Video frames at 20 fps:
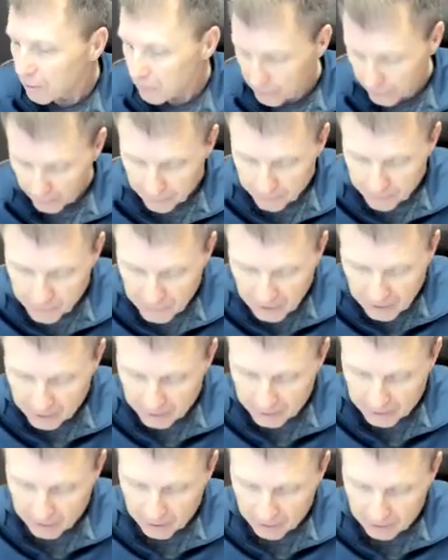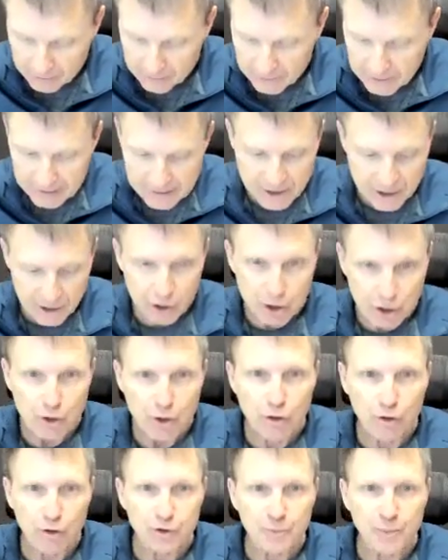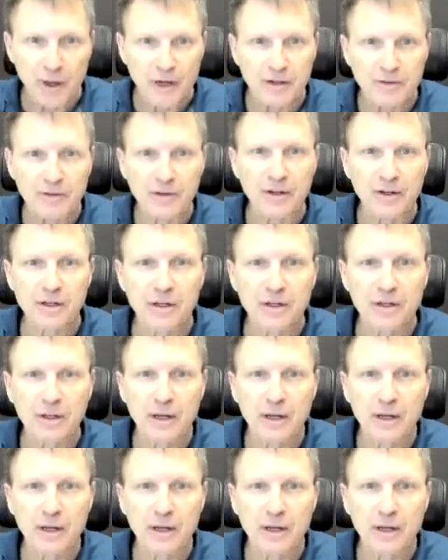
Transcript: Okay. Now that's a huge benefit.